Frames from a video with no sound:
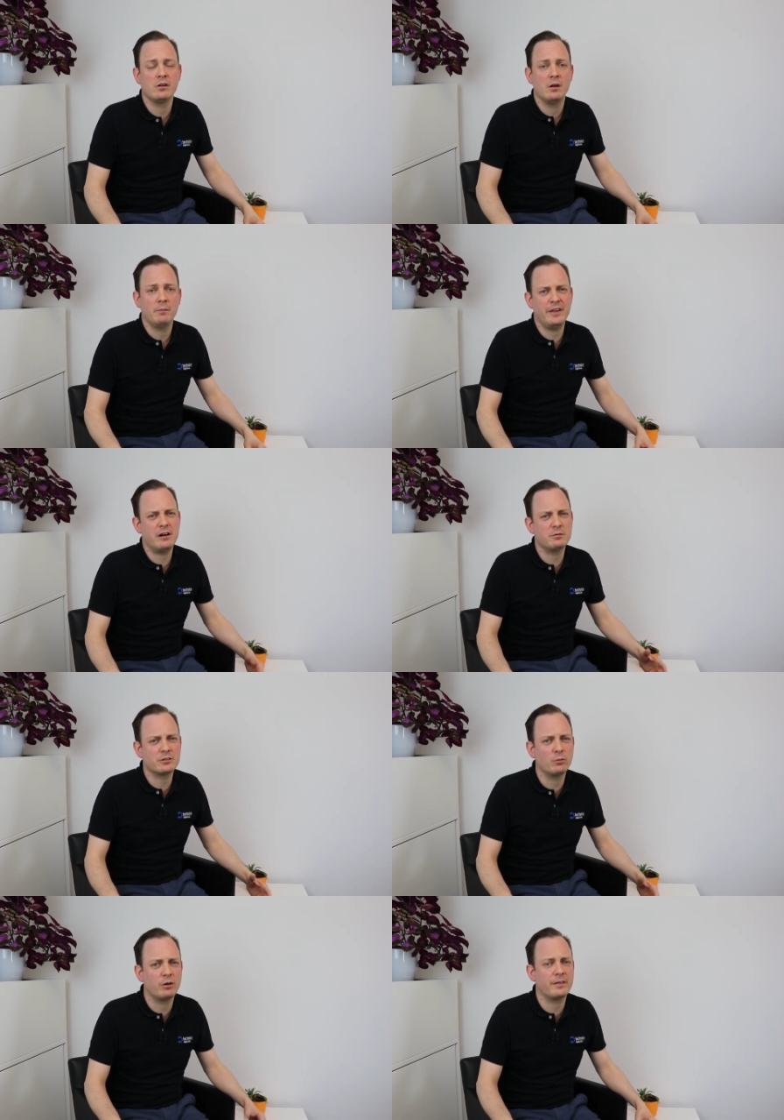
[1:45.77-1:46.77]
But there are
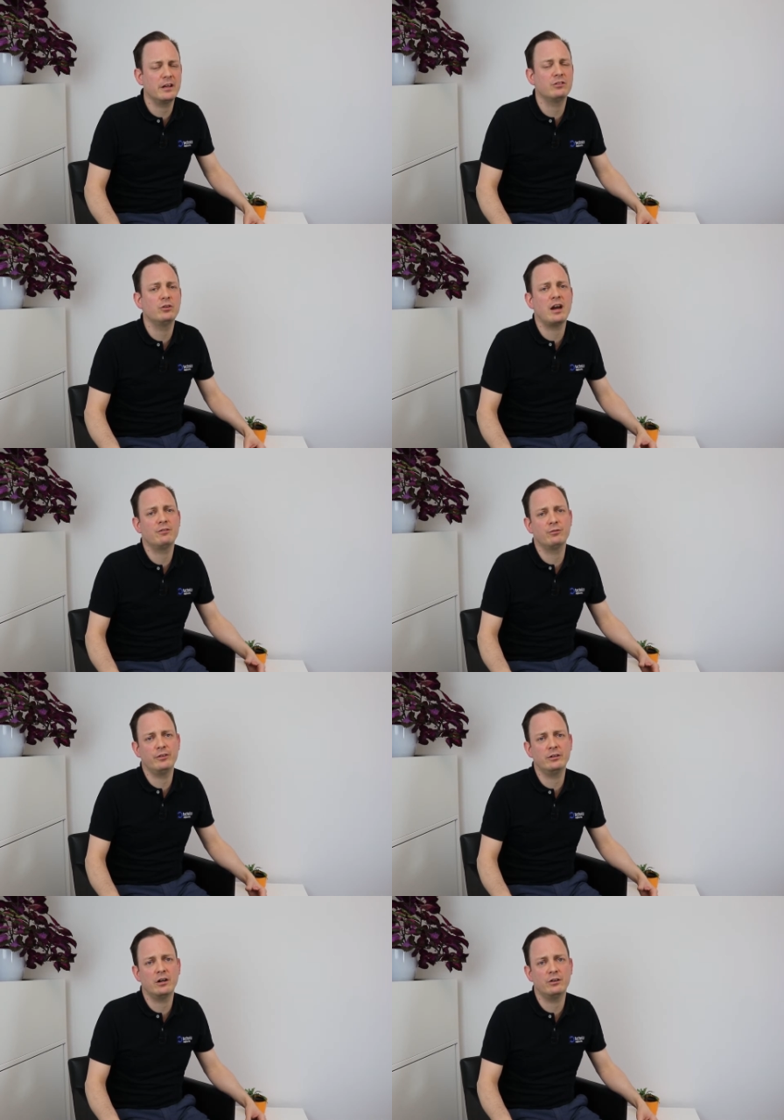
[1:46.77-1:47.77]
small things you have to
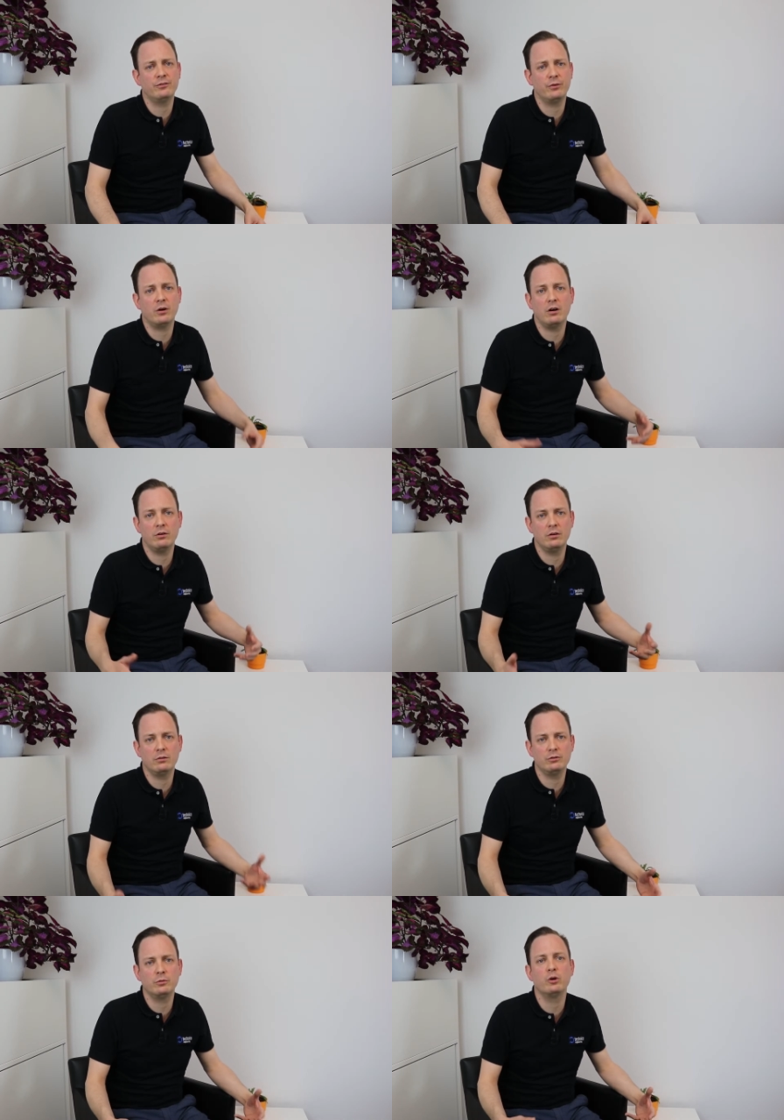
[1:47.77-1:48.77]
figure out for uh,
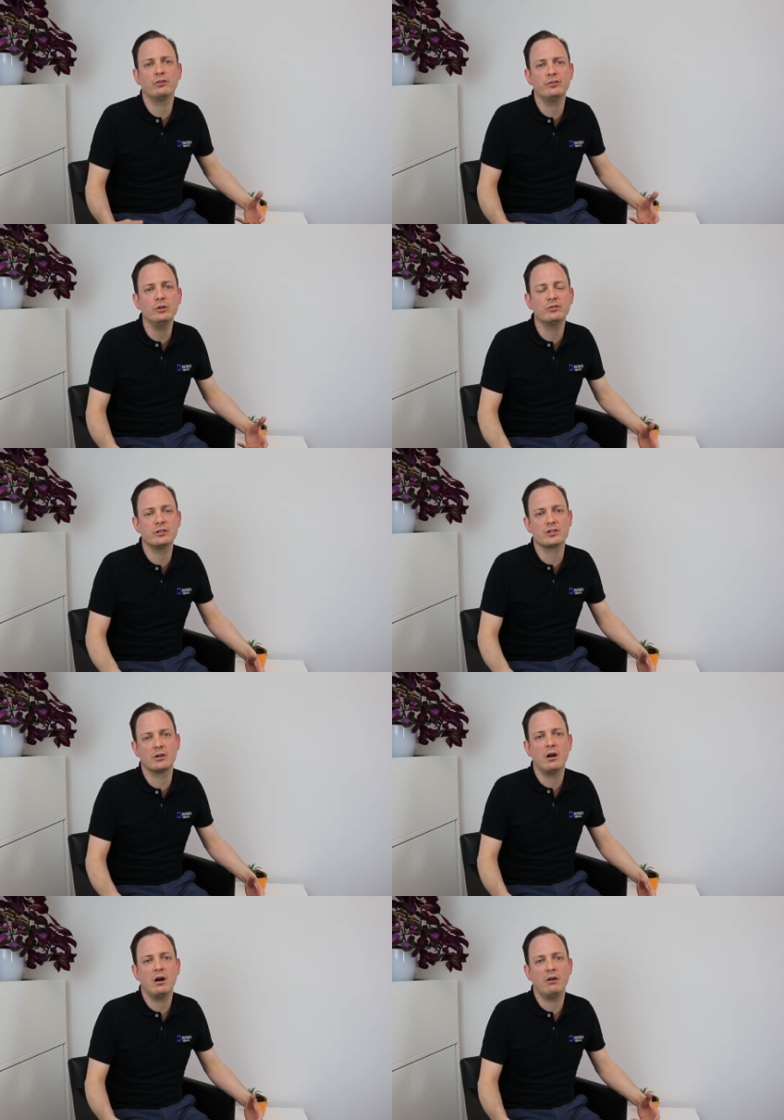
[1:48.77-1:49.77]
automotive usage
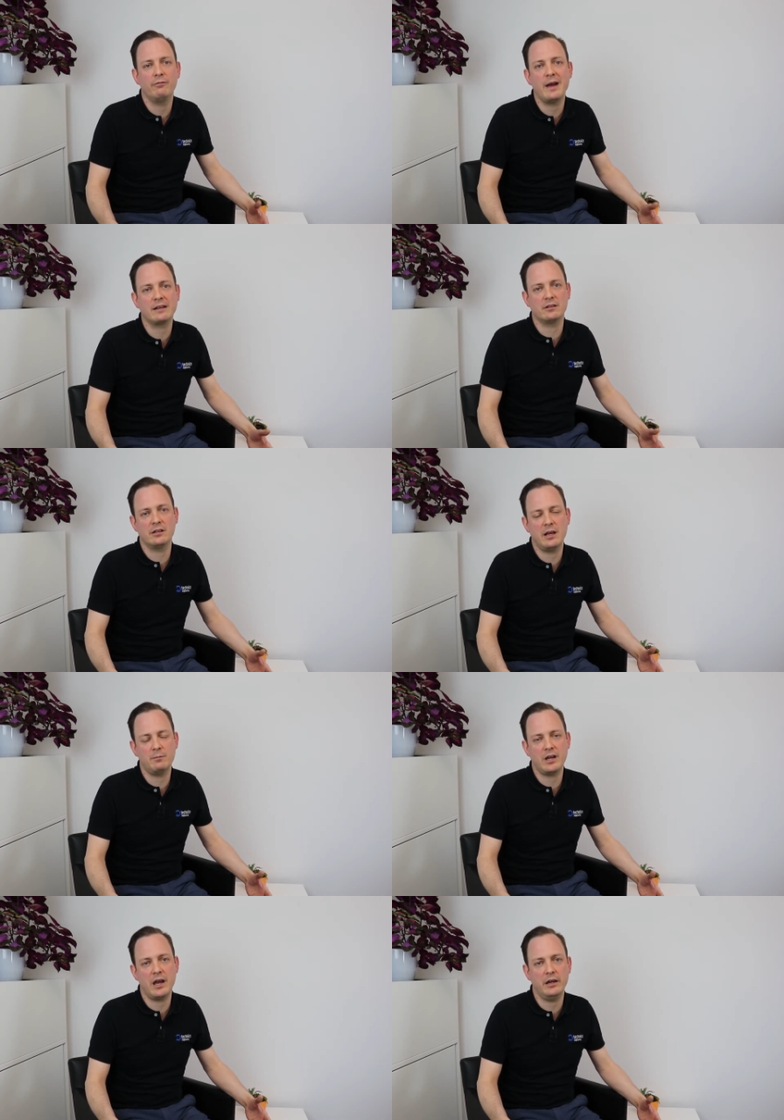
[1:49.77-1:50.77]
of MACsec
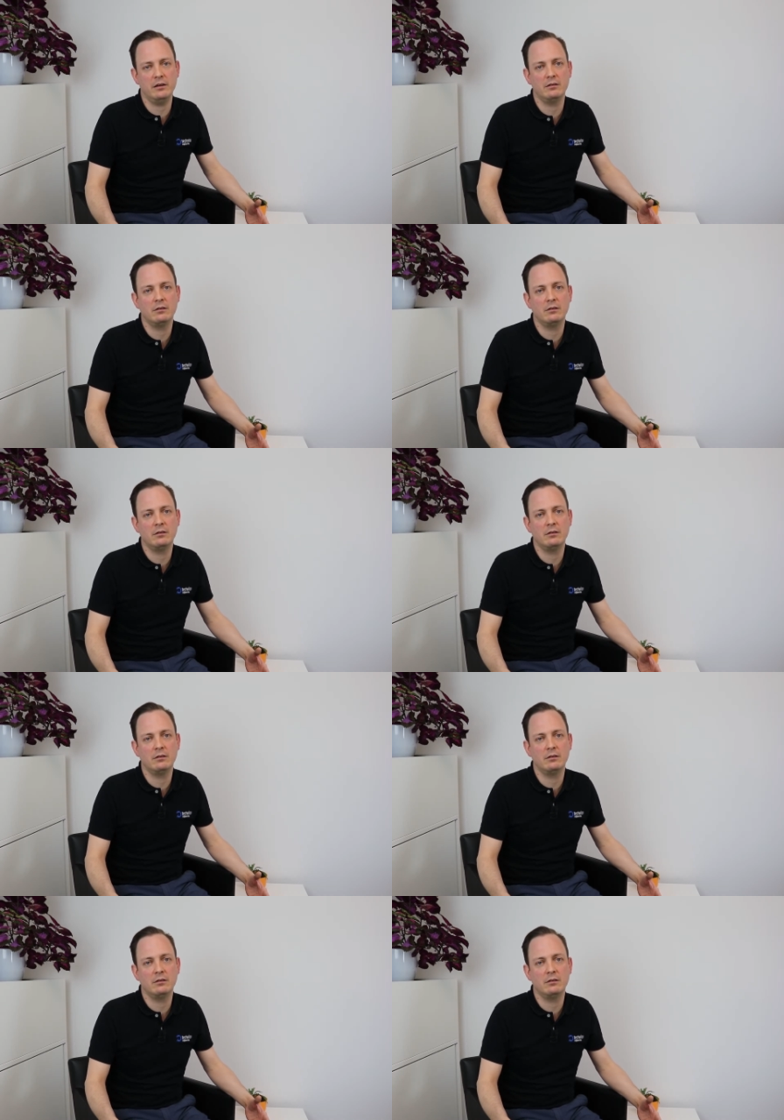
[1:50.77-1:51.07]
MKA.